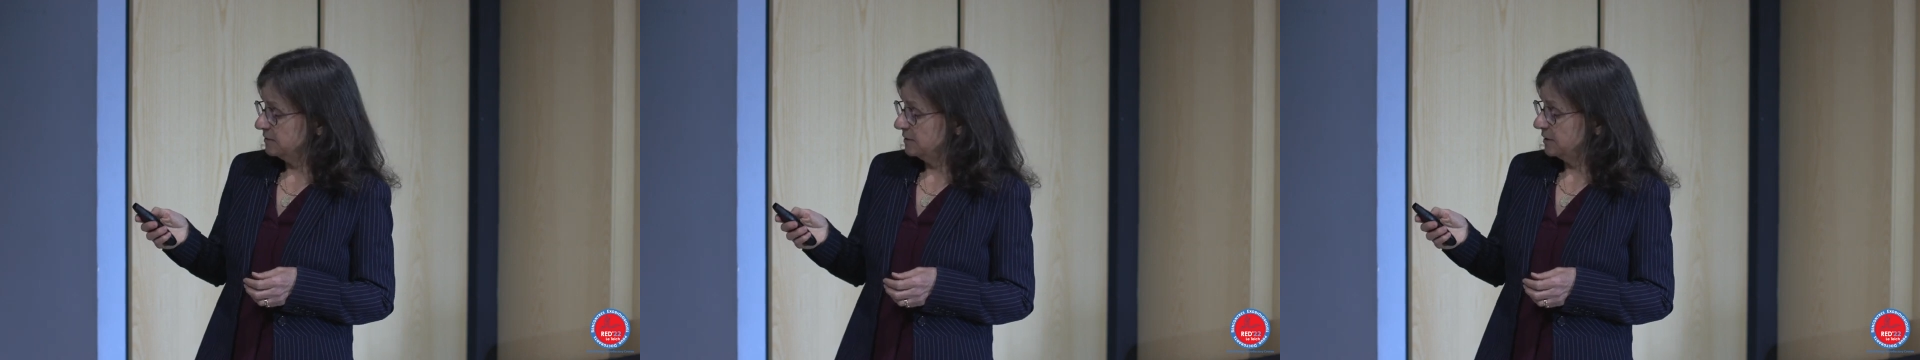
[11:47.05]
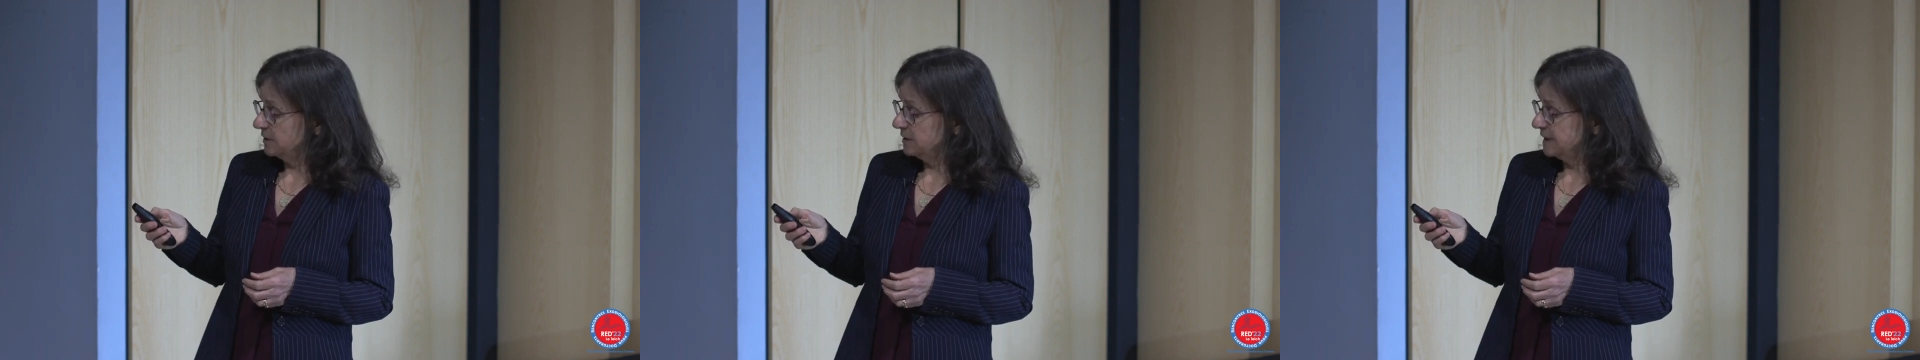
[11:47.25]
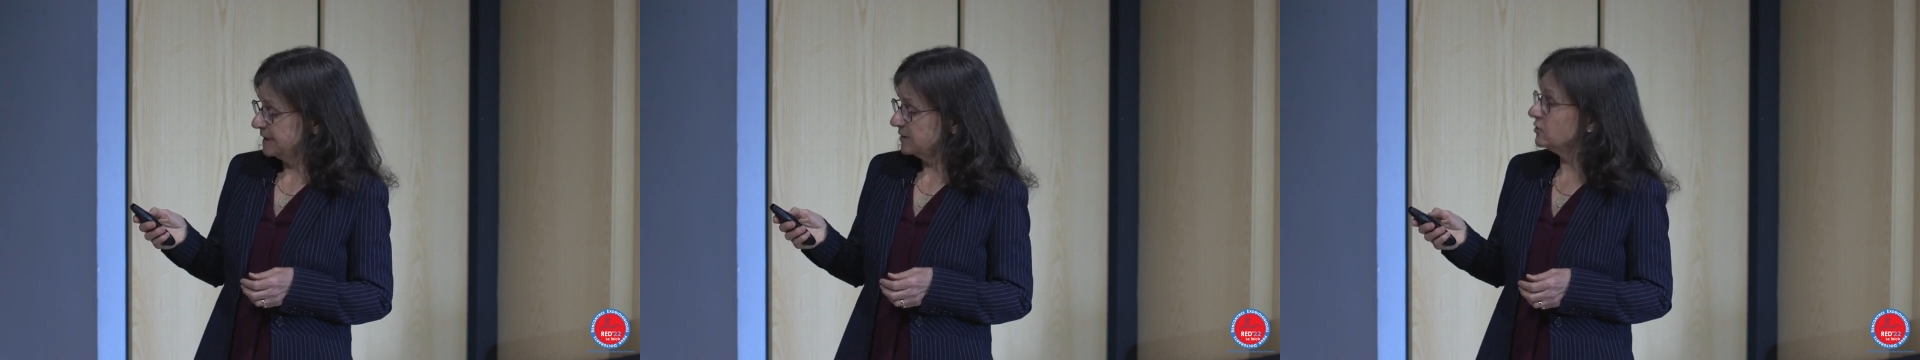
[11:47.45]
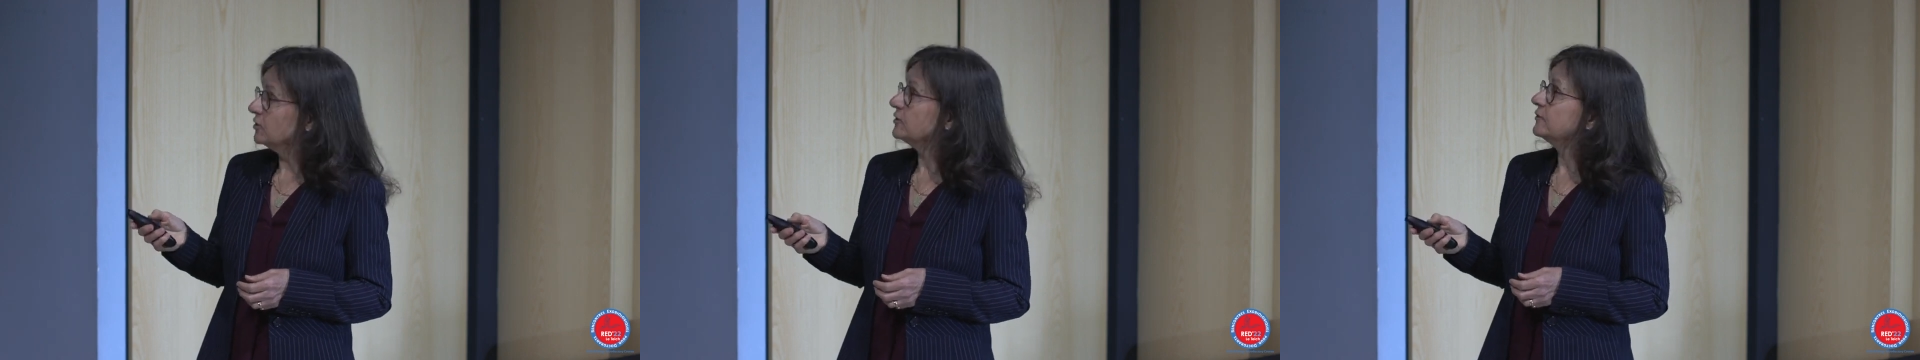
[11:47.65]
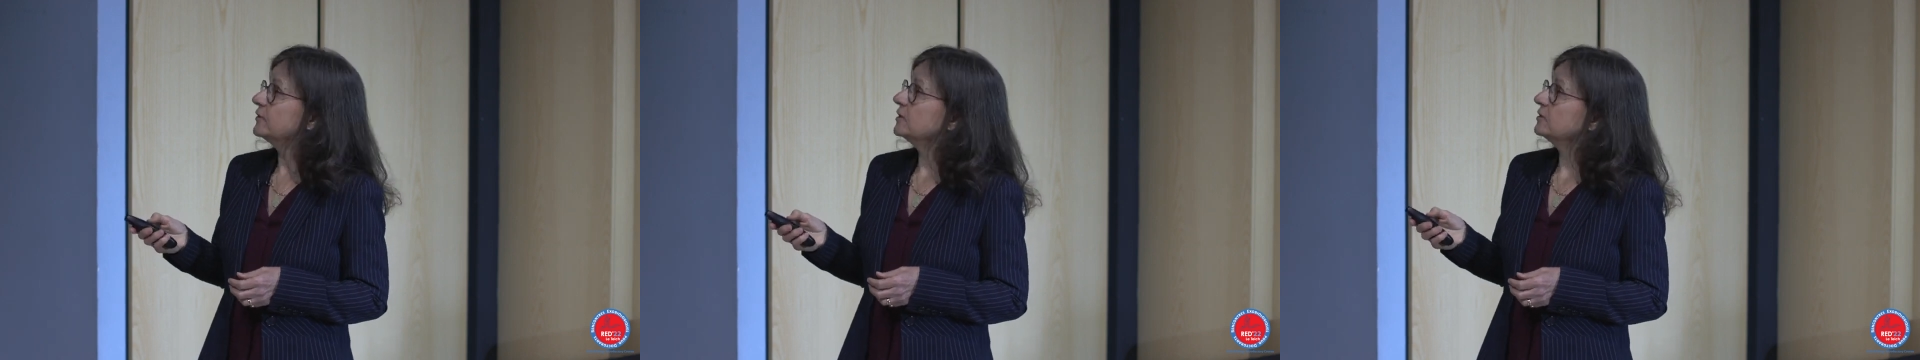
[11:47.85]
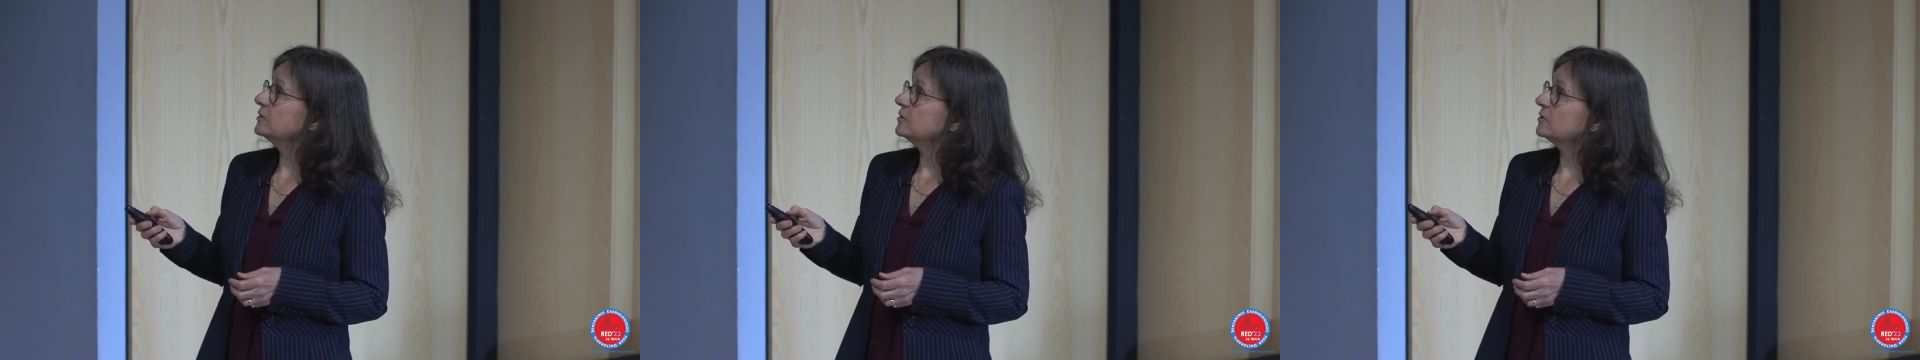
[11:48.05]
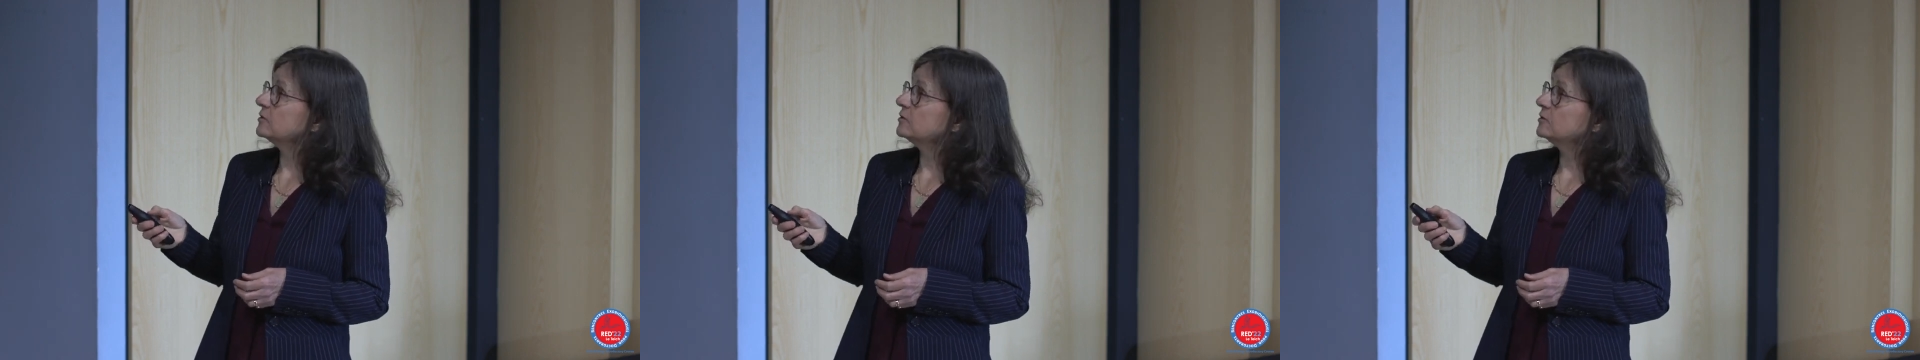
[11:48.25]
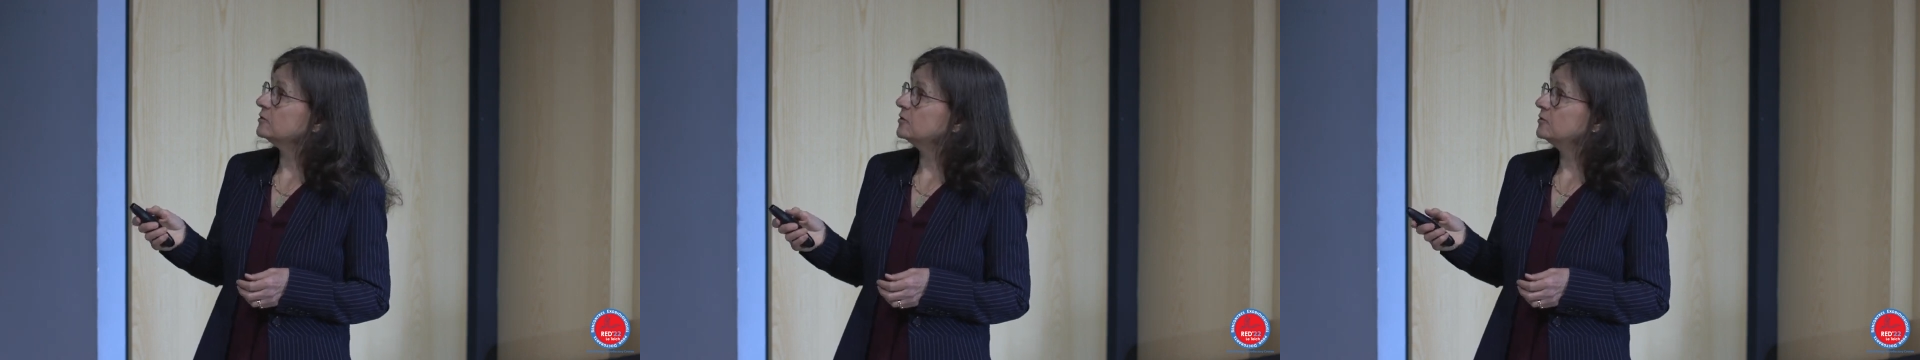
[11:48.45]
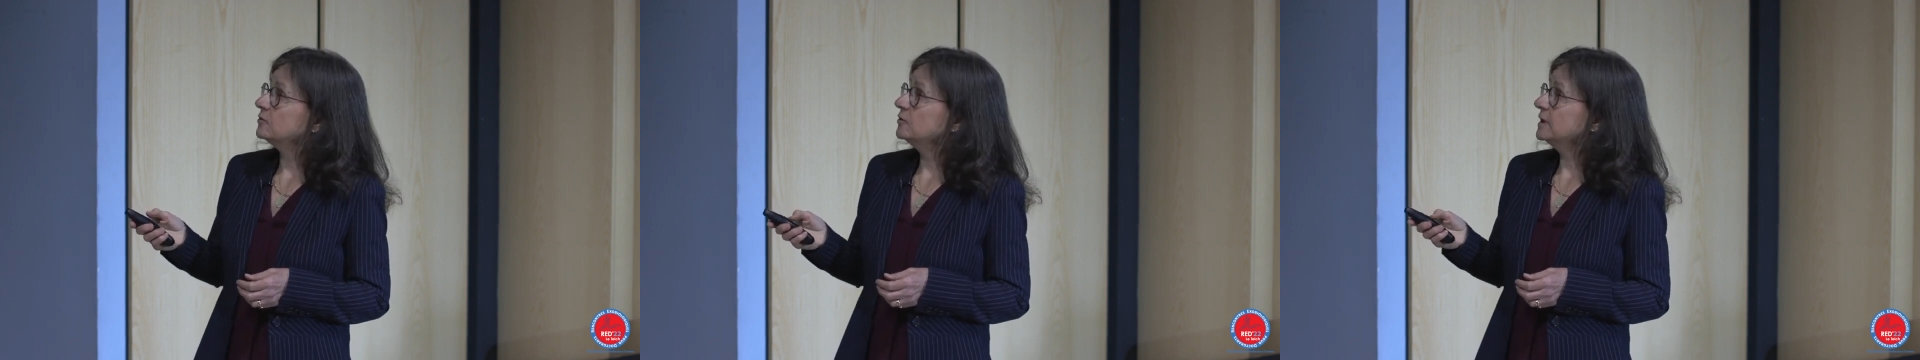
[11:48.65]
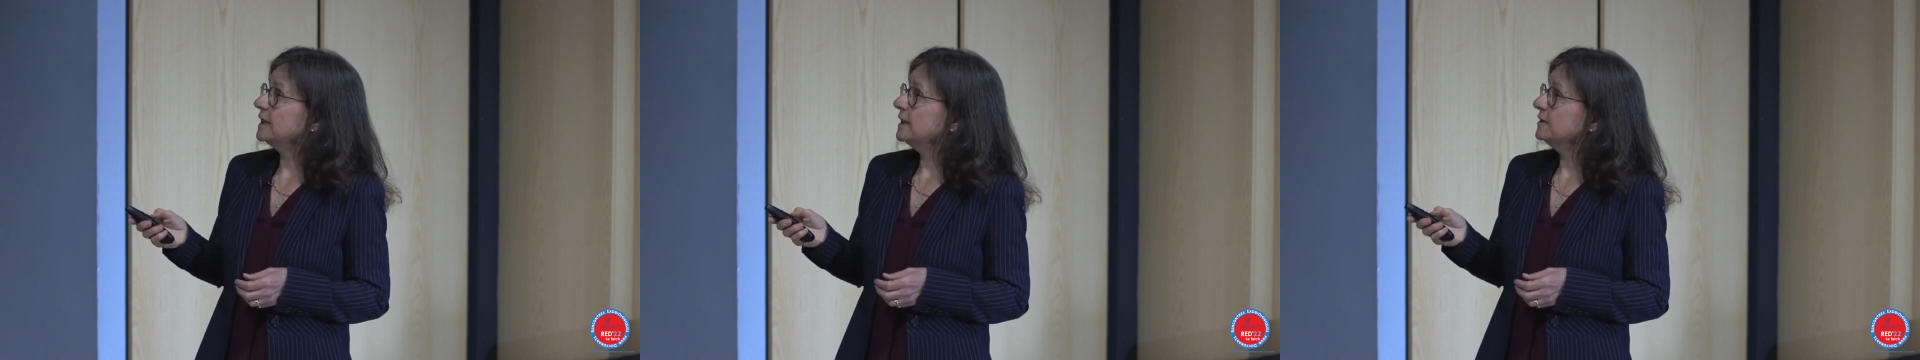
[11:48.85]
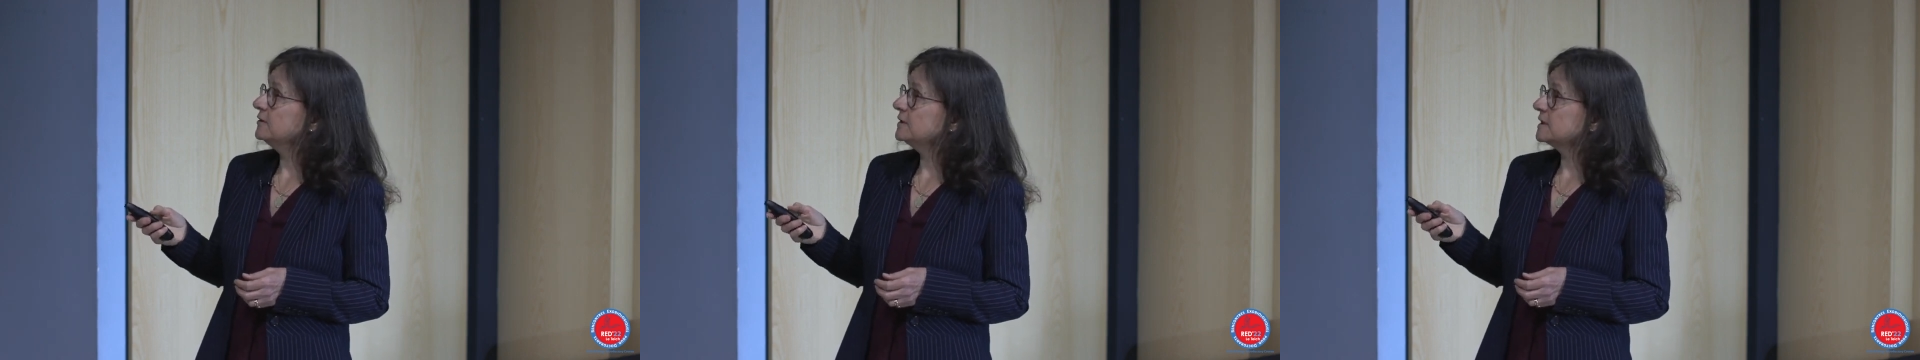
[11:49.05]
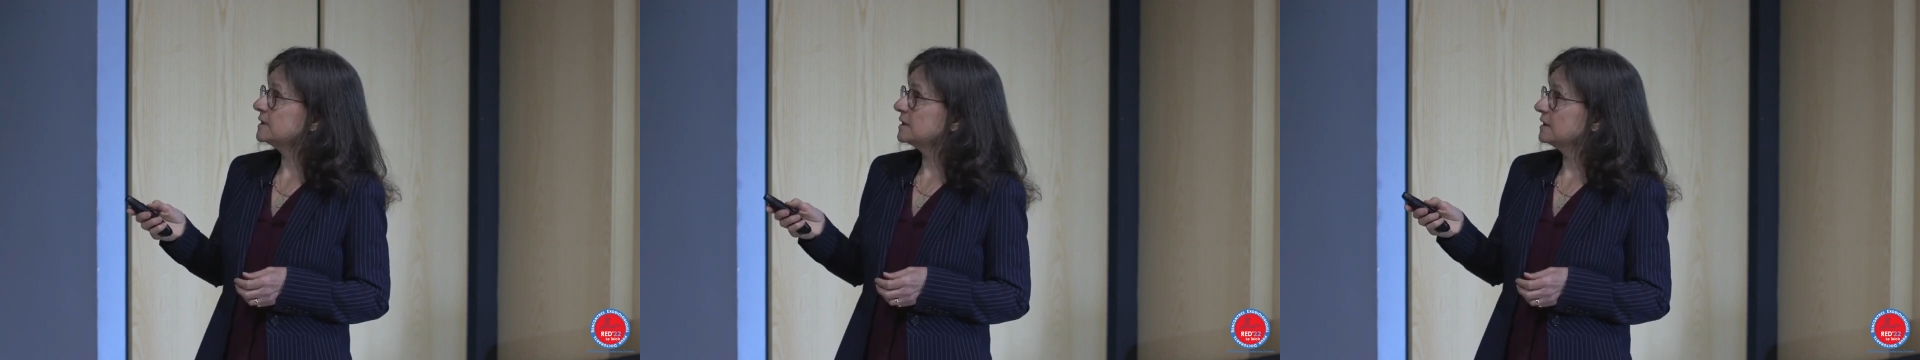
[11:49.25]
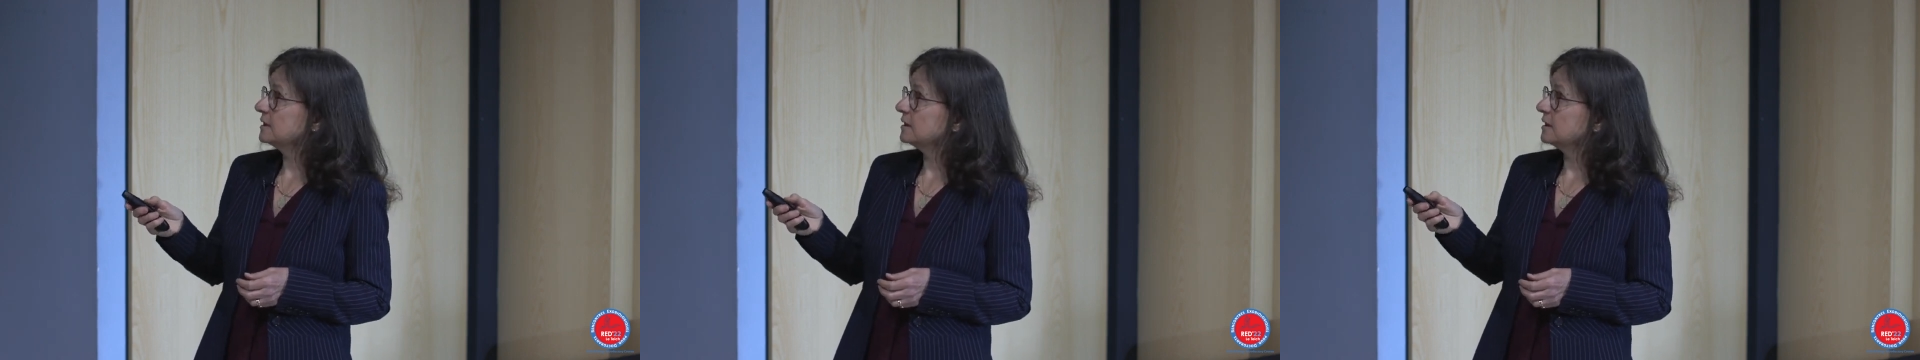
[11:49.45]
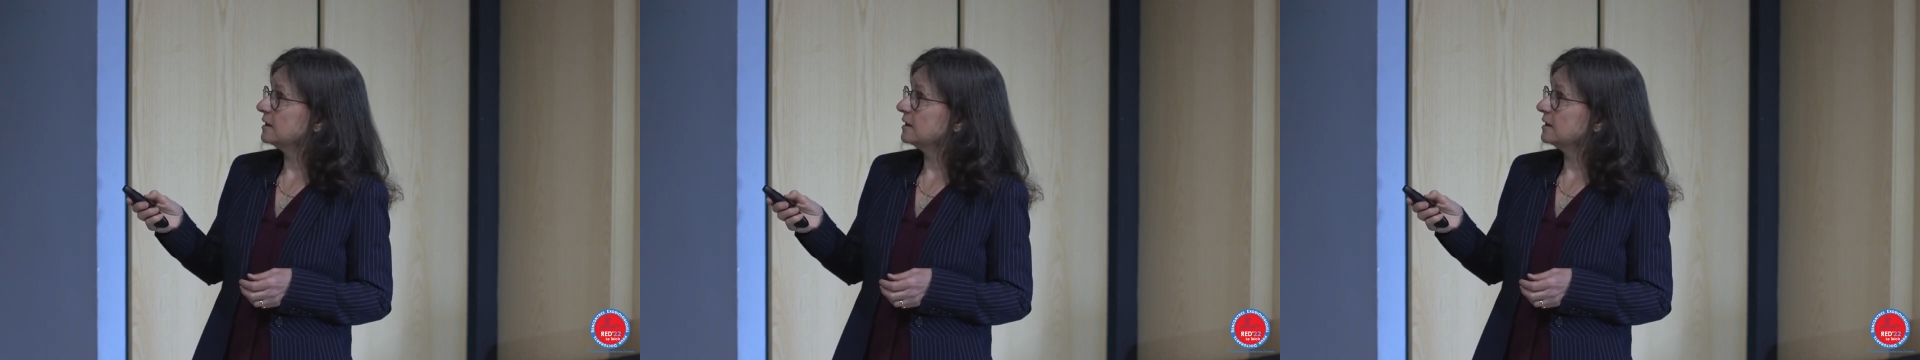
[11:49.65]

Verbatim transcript: uh, discover the, the nucleus,